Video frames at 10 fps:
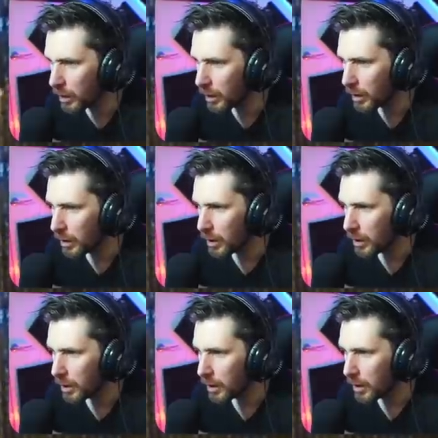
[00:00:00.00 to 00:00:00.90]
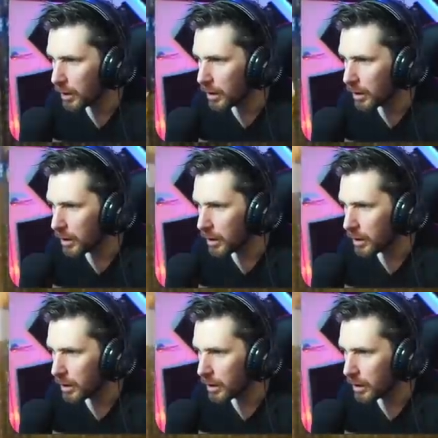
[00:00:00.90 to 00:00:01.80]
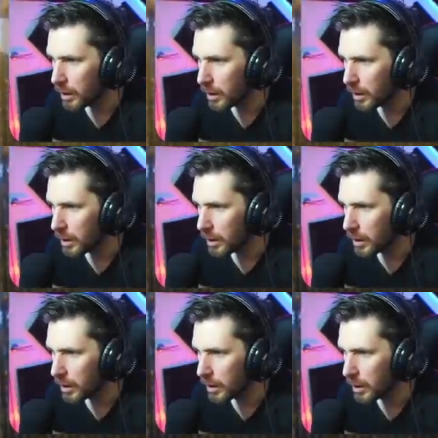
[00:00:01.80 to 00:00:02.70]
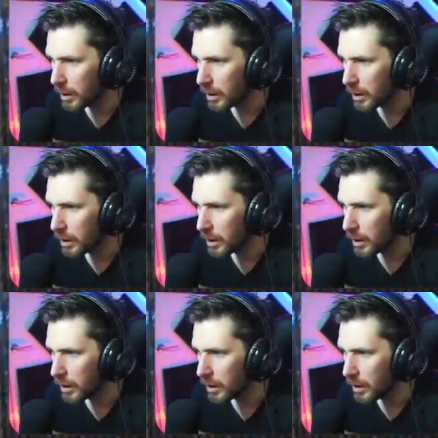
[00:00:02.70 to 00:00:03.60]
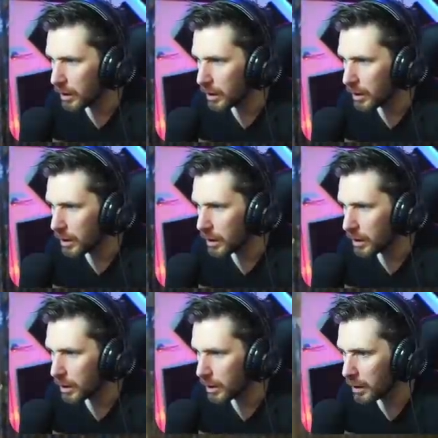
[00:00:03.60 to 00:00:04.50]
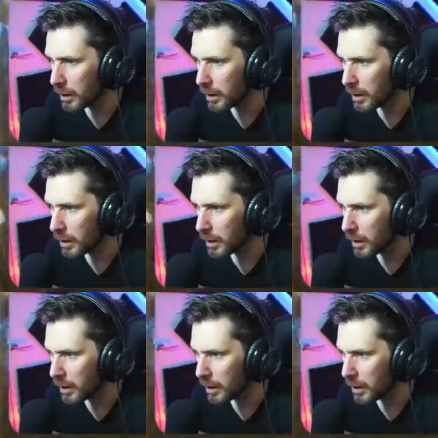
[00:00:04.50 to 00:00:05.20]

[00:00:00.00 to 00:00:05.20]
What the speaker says: [no speech]